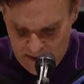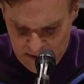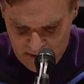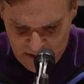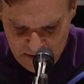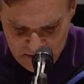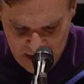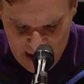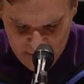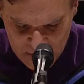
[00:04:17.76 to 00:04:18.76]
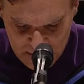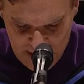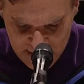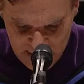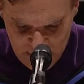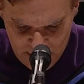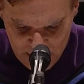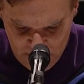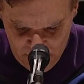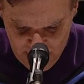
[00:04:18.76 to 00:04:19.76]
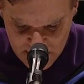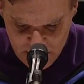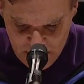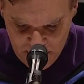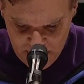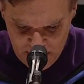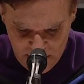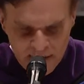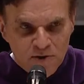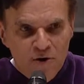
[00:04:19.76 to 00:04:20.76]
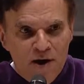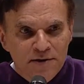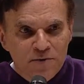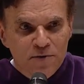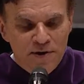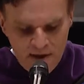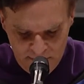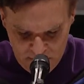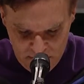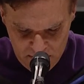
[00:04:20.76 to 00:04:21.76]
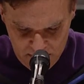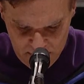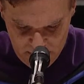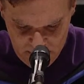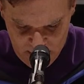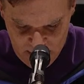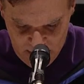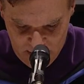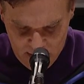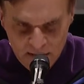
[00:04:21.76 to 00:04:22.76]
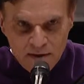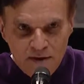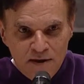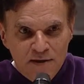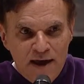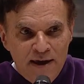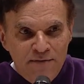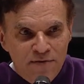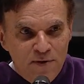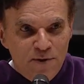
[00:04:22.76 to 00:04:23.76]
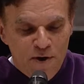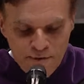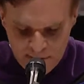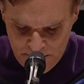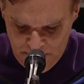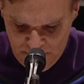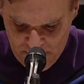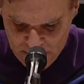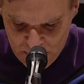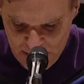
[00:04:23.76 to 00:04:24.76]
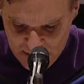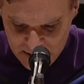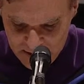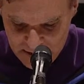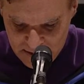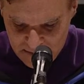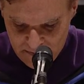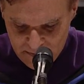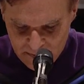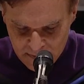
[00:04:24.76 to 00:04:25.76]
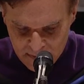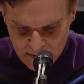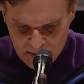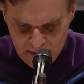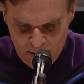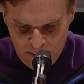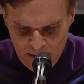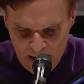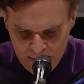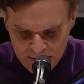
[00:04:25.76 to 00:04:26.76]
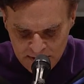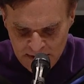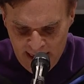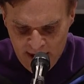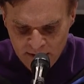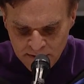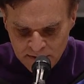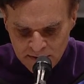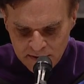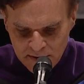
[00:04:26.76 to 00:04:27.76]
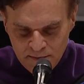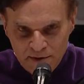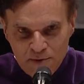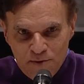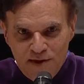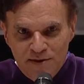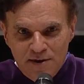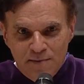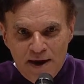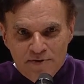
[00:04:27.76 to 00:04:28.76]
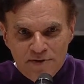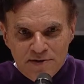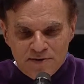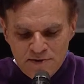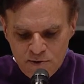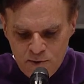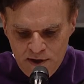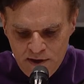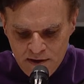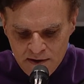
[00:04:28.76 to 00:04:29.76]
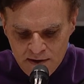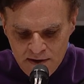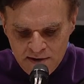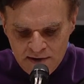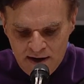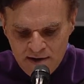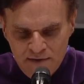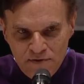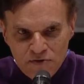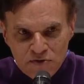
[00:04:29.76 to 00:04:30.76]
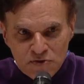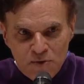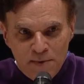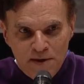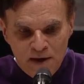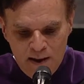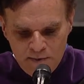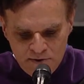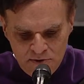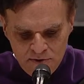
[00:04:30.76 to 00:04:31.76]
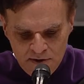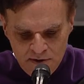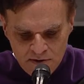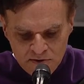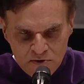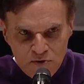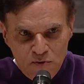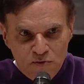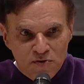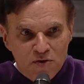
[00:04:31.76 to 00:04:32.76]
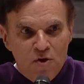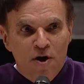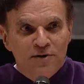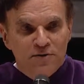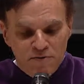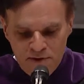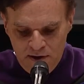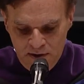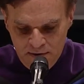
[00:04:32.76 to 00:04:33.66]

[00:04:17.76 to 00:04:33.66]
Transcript: These jobs are testament to the flexibility that a law degree gives you. In life, there will always be frustrations, there will be ups and downs, but the great thing about this degree is that it gives you so many opportunities to use the law degree